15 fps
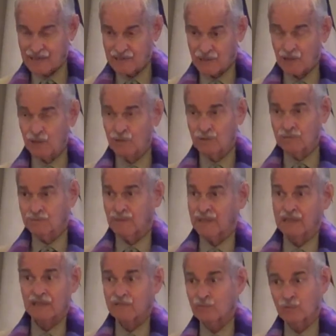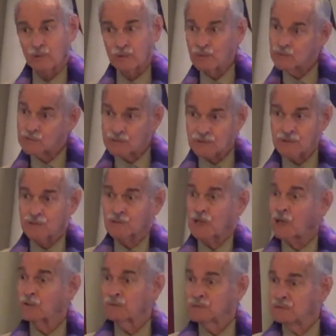his own may have wounds to
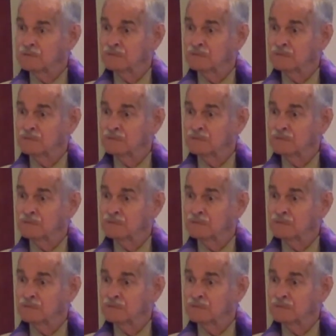show,